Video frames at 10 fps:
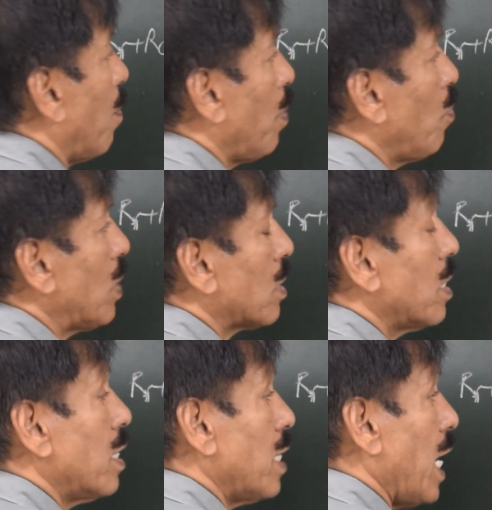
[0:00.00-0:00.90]
pivot.
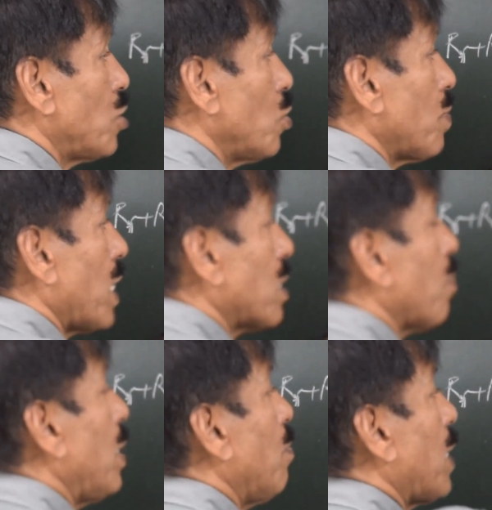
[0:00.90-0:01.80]
Assume that the
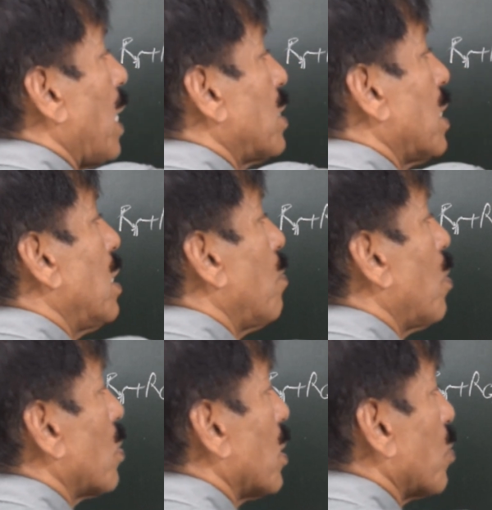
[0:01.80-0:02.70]
beam can turn
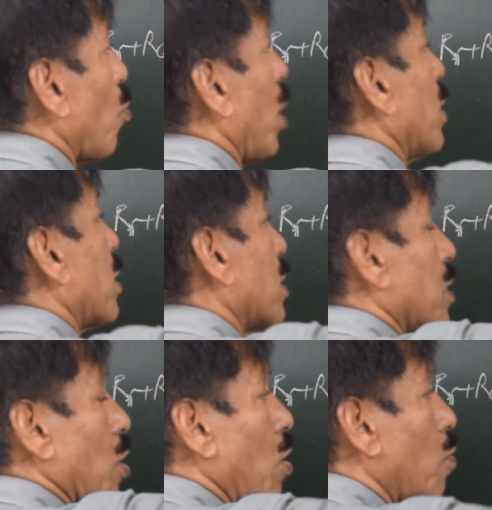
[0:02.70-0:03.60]
about this point,
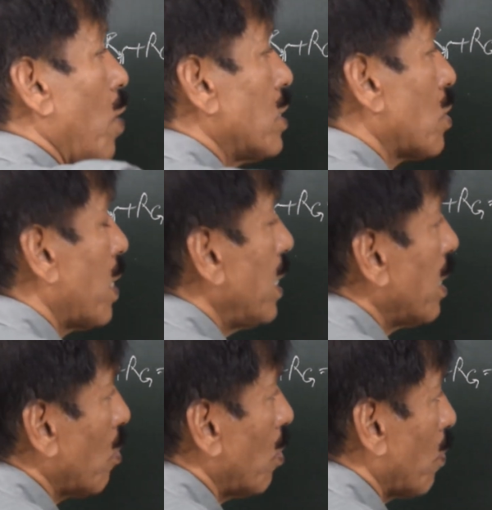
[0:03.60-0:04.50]
clockwise or
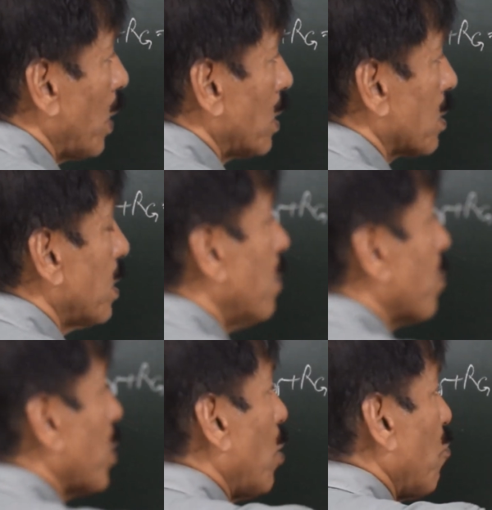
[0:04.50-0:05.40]
anti-clockwise.
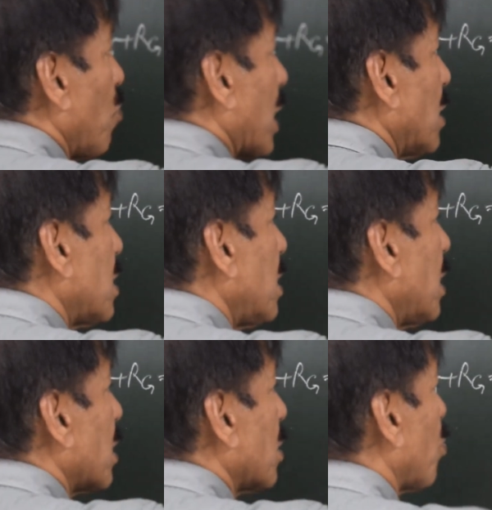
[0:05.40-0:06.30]
Now if we consider this